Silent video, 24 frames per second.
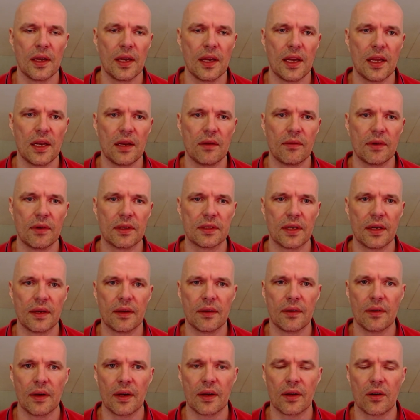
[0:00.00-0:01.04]
Anyways,
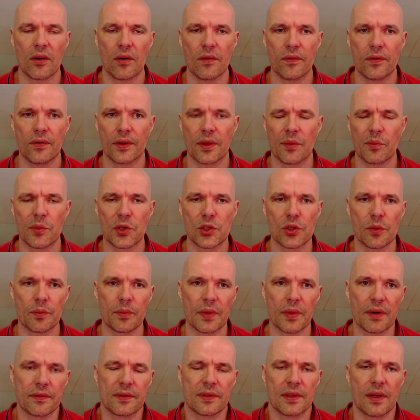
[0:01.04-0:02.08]
I go for the bishop
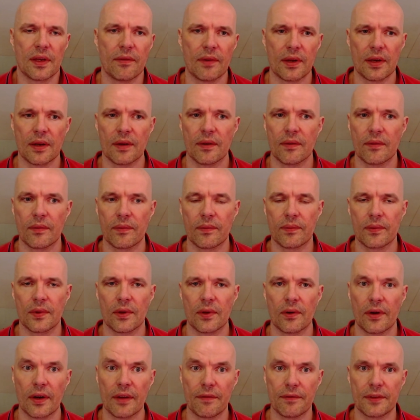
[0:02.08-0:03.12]
f7
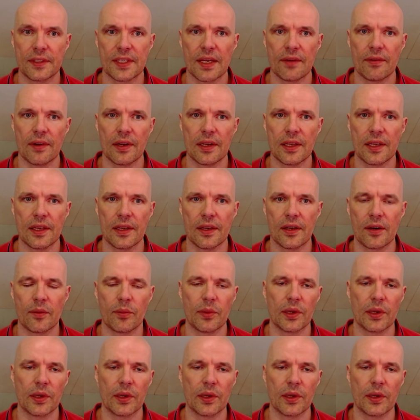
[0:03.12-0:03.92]
or f7 here,